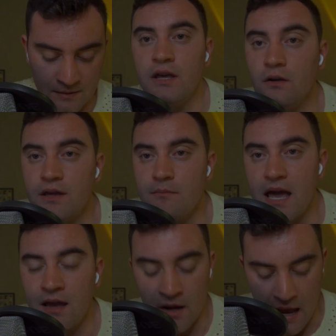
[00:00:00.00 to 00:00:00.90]
He only
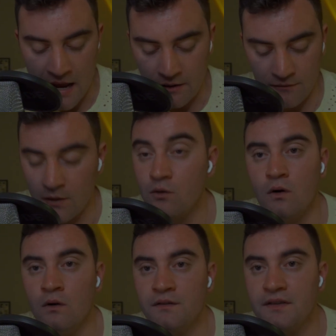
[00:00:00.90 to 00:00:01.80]
made 8 field
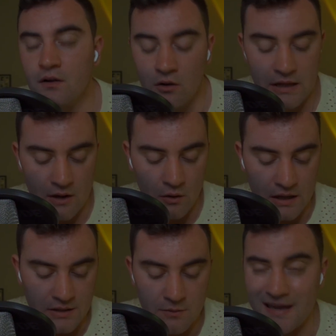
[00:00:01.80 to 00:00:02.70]
goals. Nikola
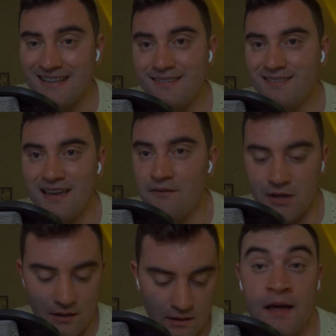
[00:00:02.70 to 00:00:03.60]
Jokic made
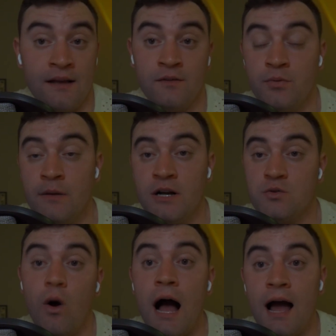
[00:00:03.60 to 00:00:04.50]
7. That's pretty
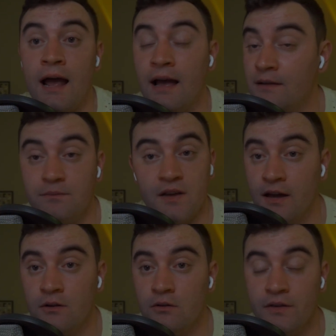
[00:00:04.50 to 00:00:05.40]
much why I
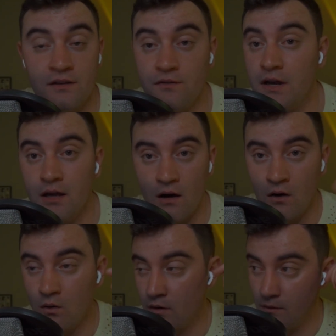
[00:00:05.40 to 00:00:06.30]
titled this
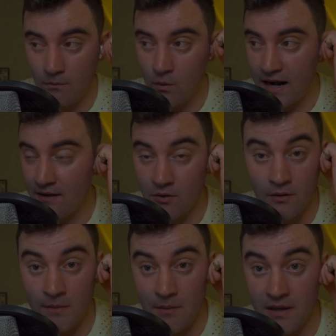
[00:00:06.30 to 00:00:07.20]
video, or
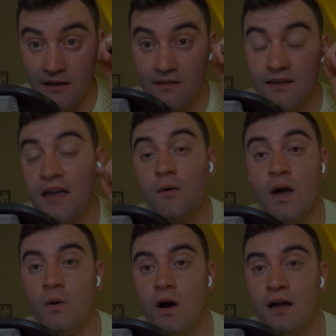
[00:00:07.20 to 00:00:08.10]
whatever my biggest
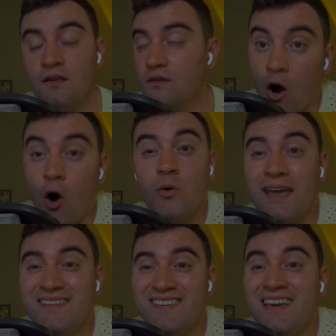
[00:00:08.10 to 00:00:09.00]
takeaway was.
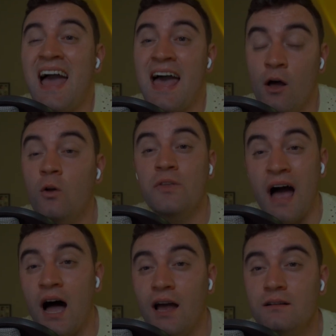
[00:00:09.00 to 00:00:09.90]
OKC held
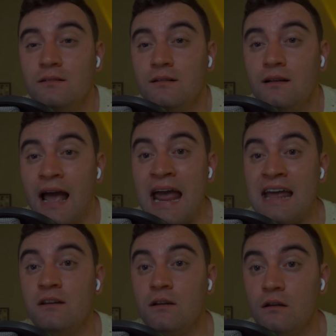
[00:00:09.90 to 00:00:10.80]
on
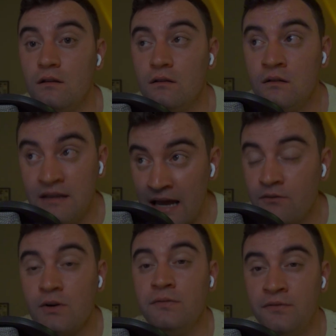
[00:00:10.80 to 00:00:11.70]
and
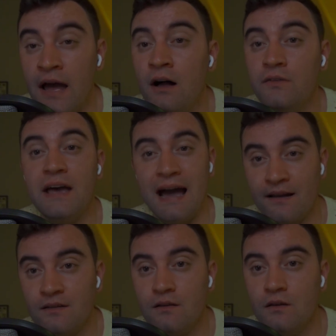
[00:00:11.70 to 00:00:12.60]
Denver failed to
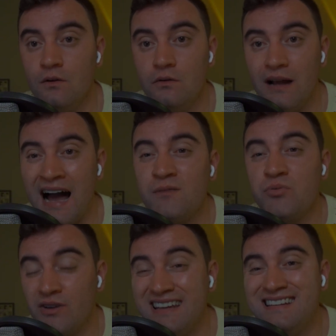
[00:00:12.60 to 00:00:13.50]
execute on
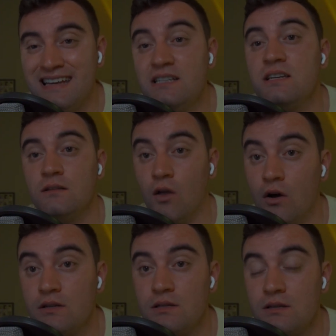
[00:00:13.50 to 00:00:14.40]
pretty decent
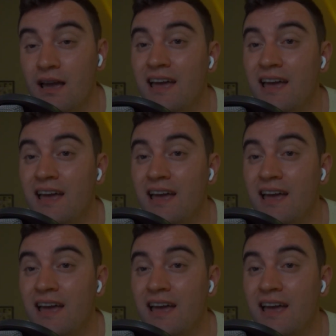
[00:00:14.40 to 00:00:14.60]
looks.